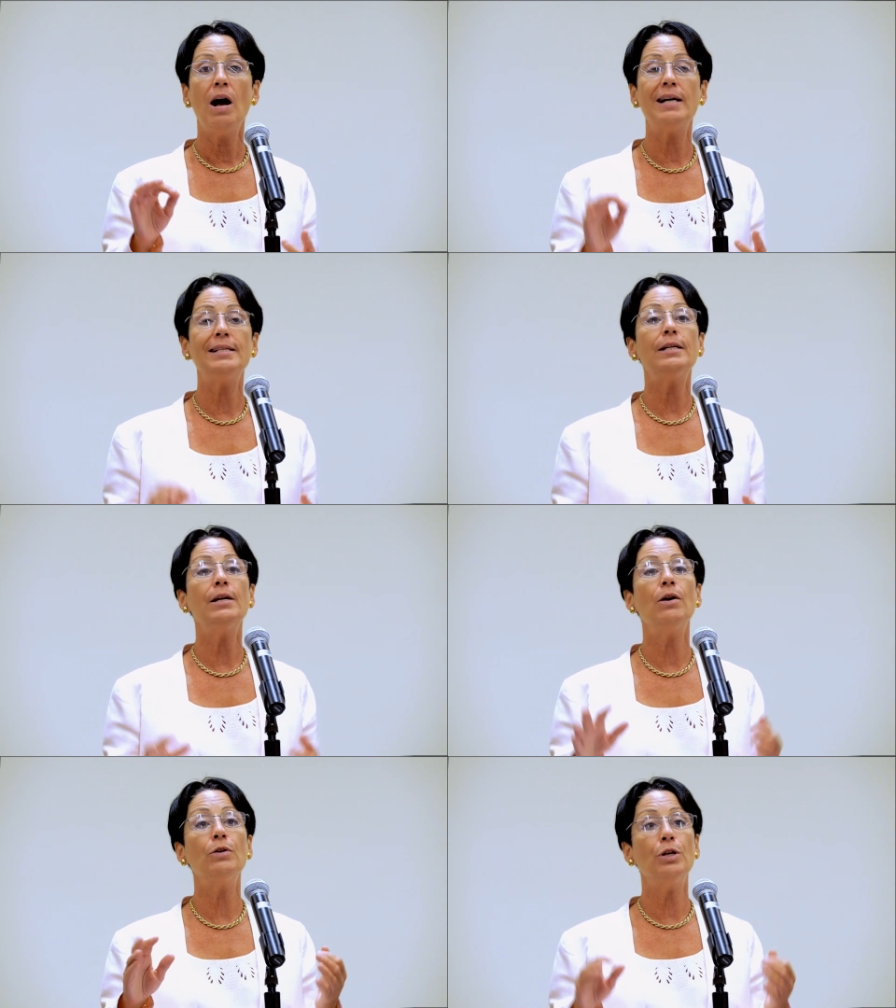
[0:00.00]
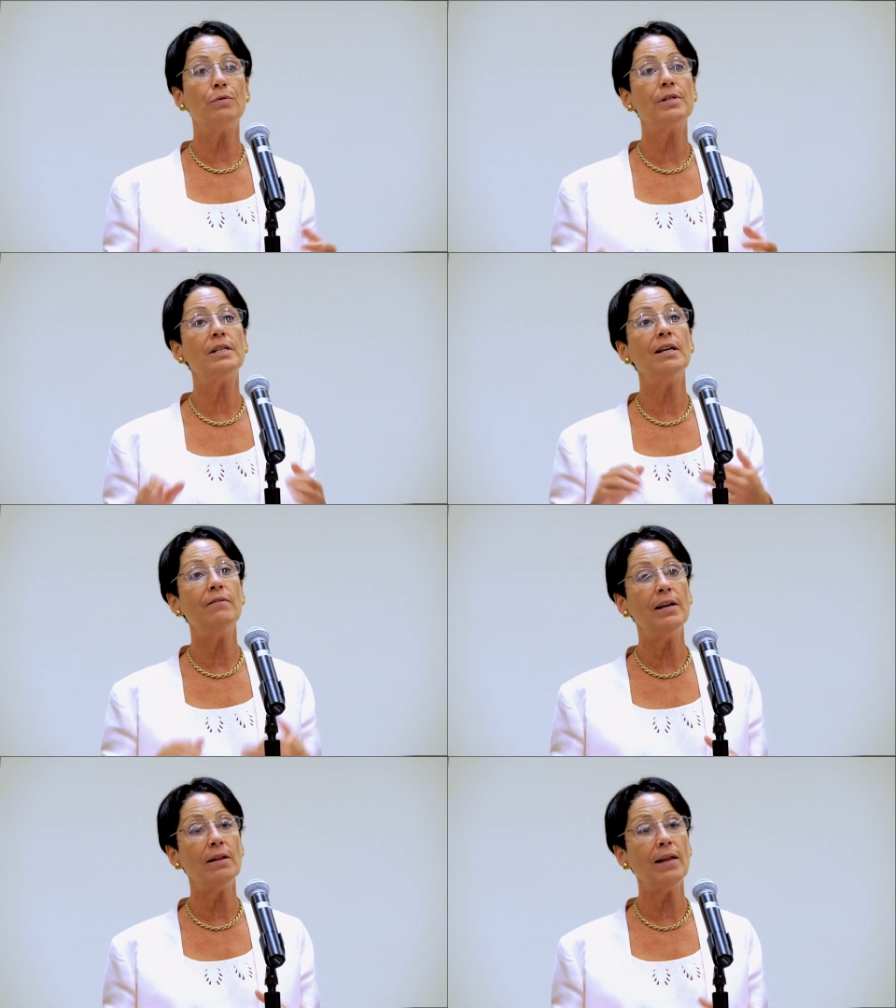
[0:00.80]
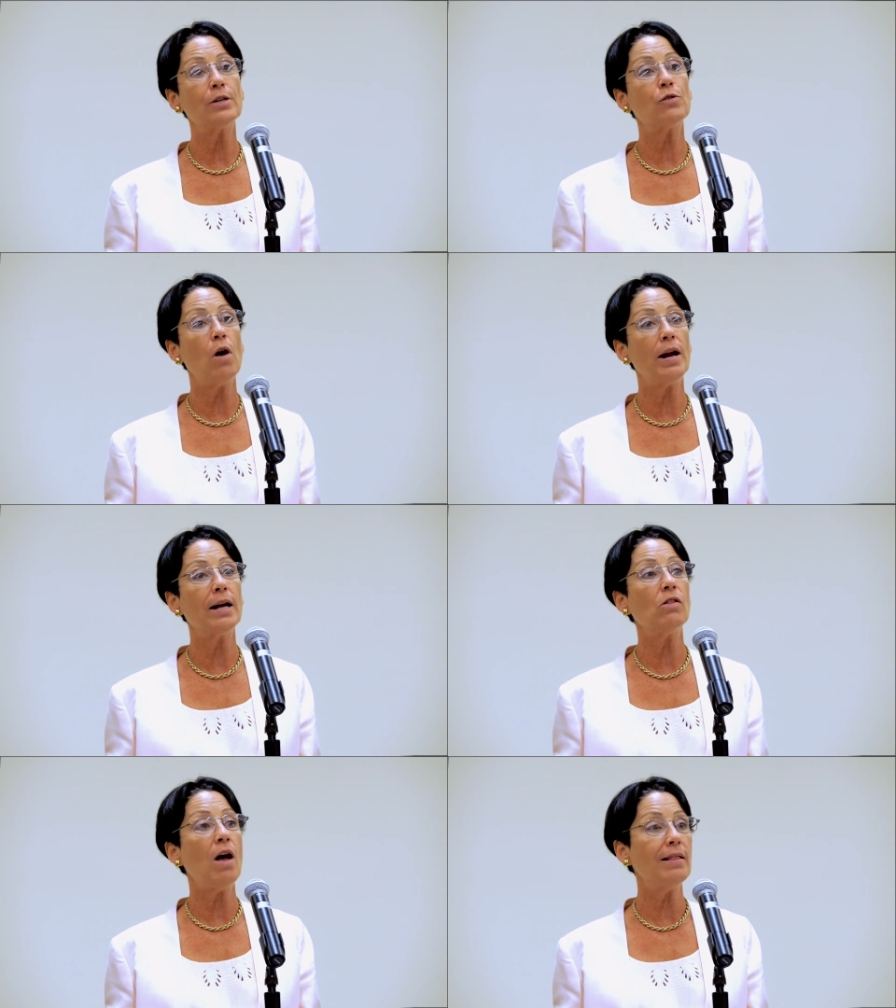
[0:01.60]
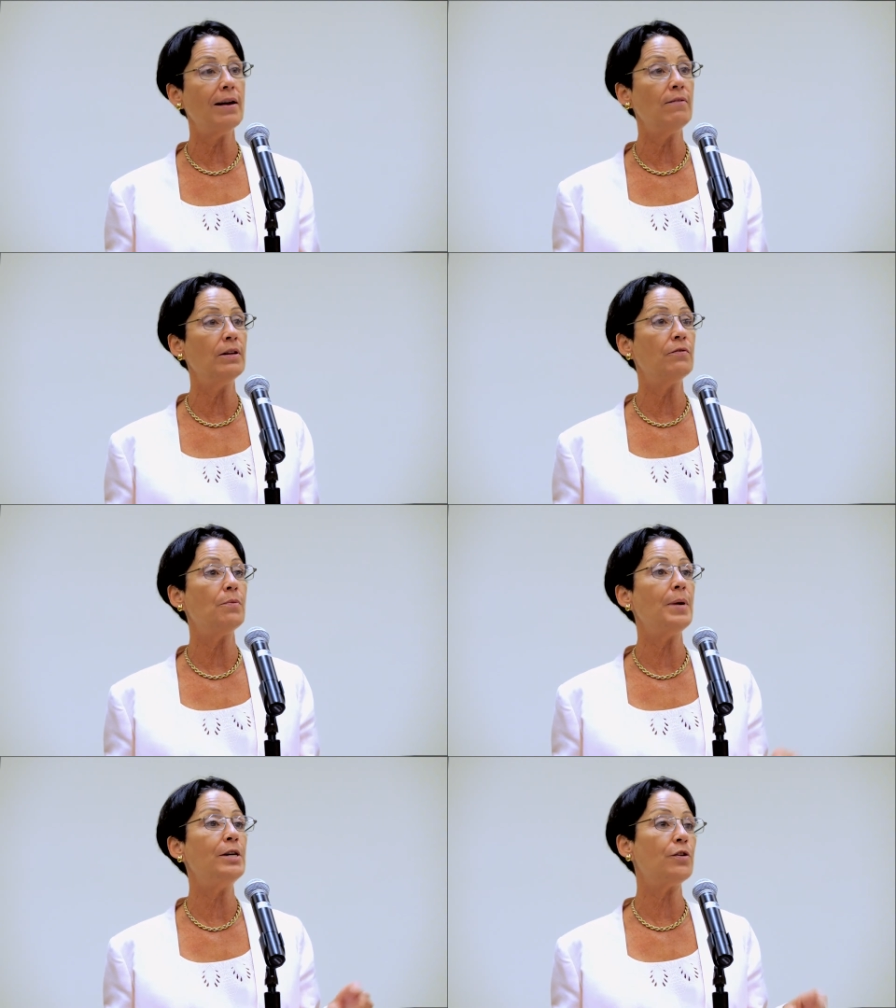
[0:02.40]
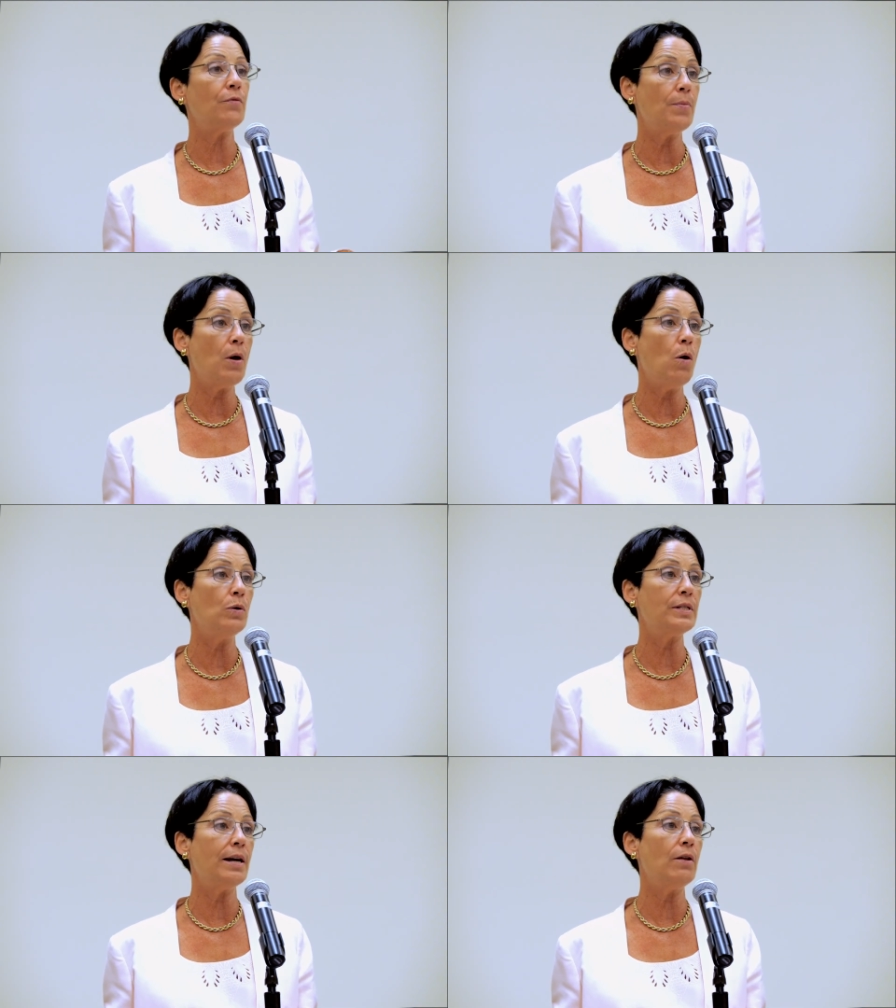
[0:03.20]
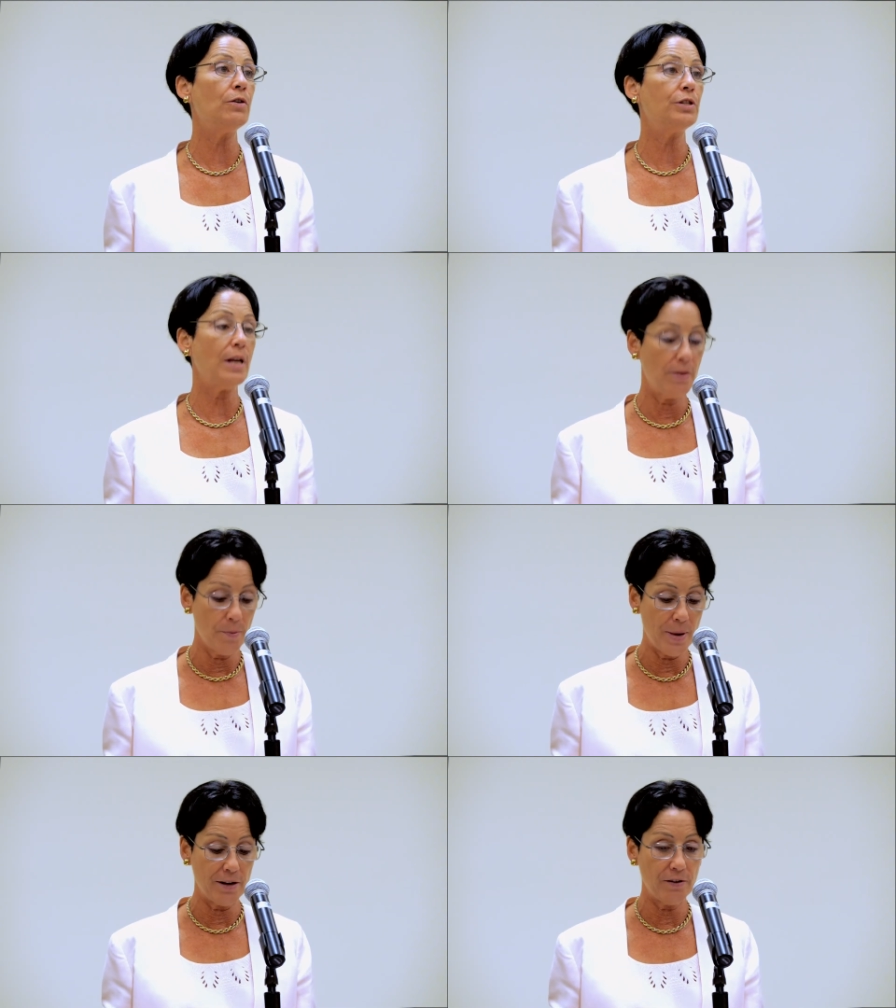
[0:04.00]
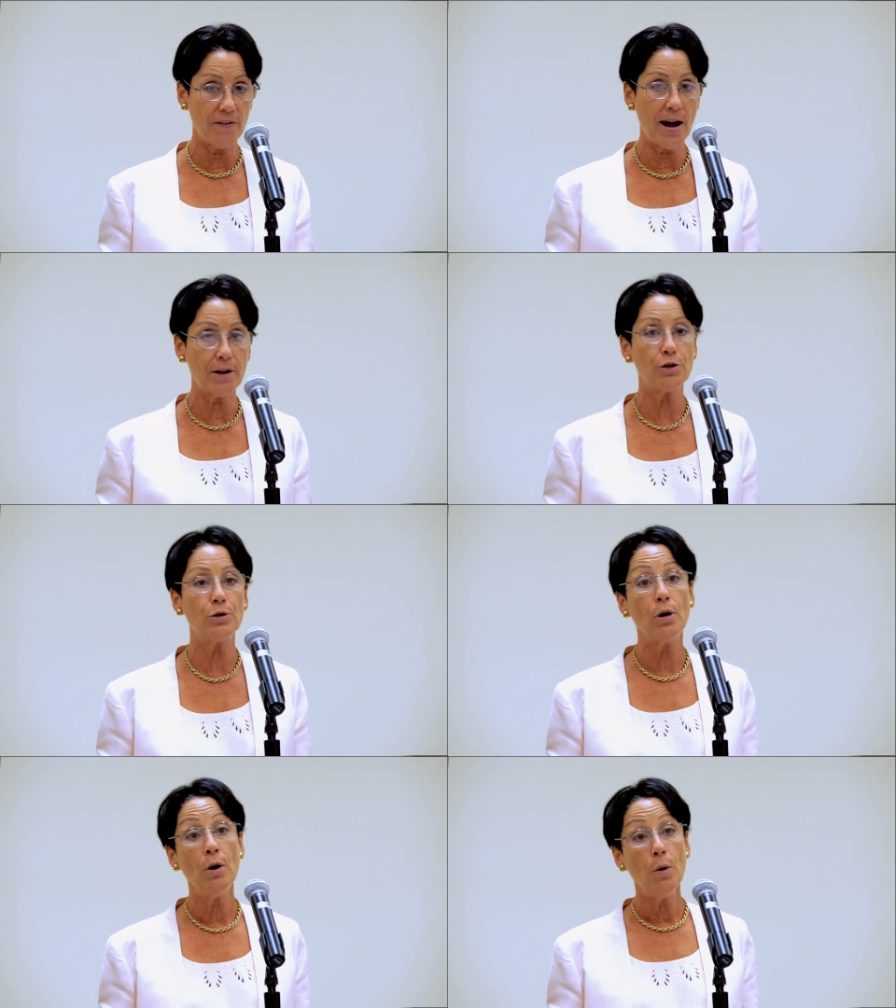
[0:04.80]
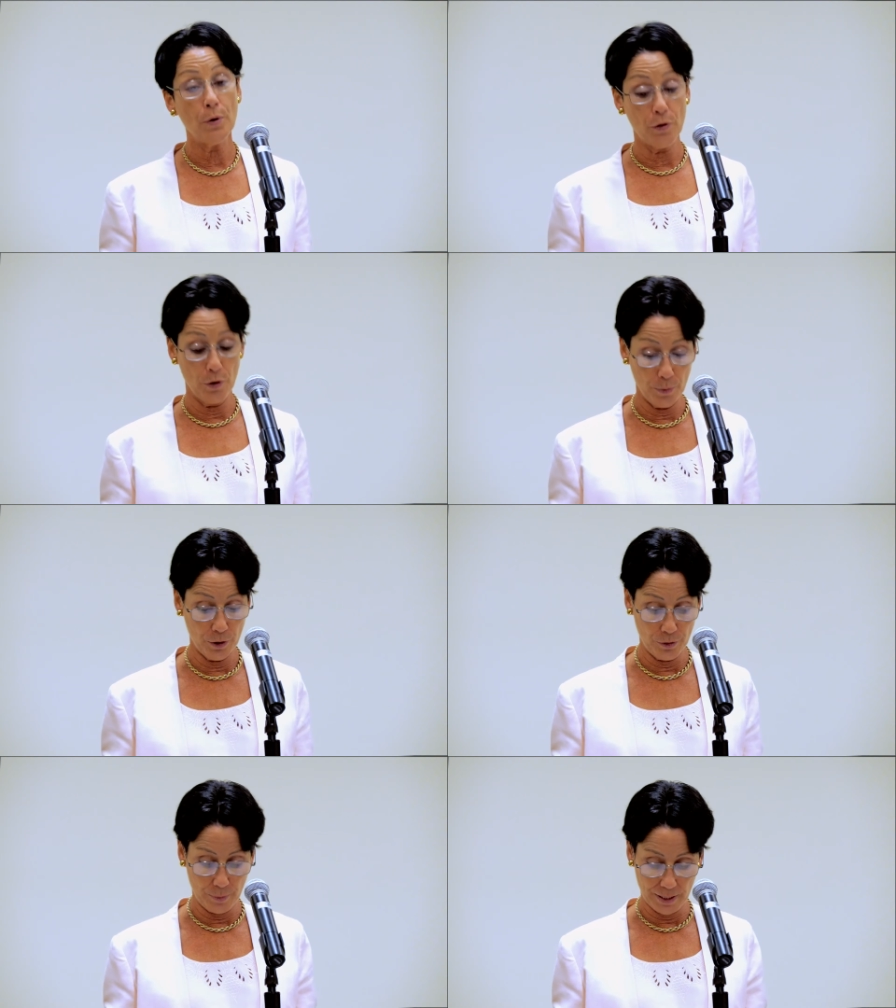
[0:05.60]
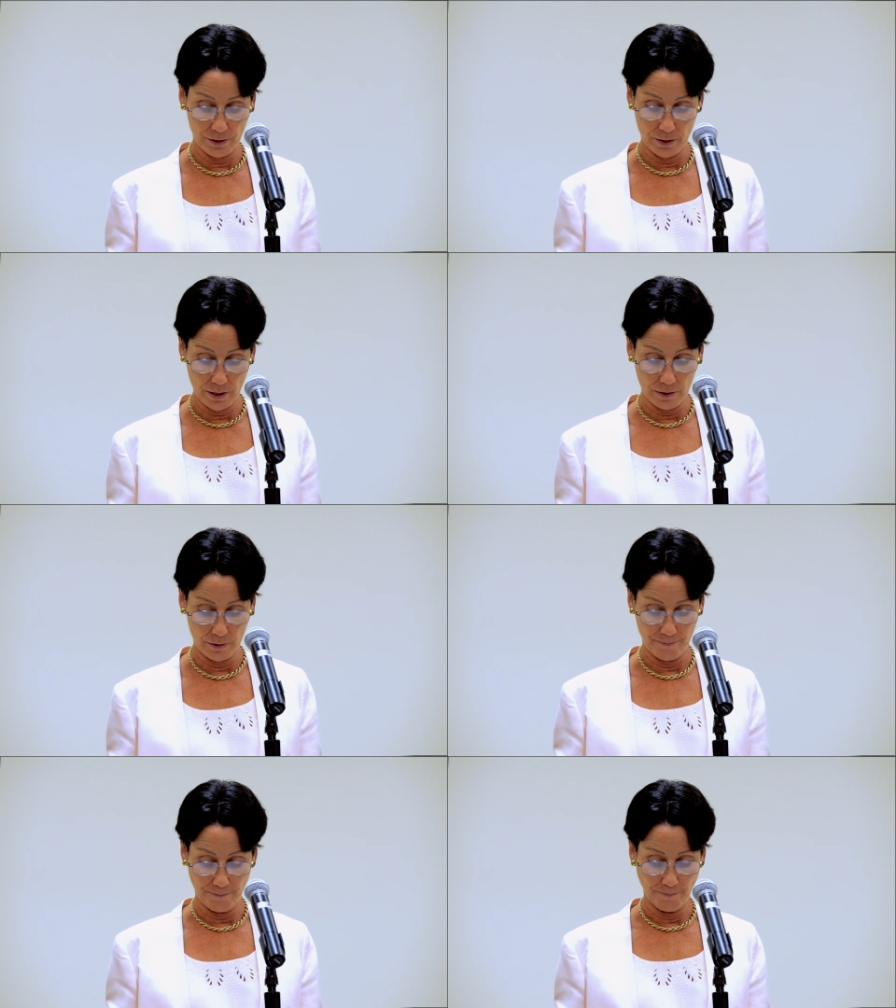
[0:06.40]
until you receive the electronic lot level information from the wholesalers and the manufacturers with whom you do business.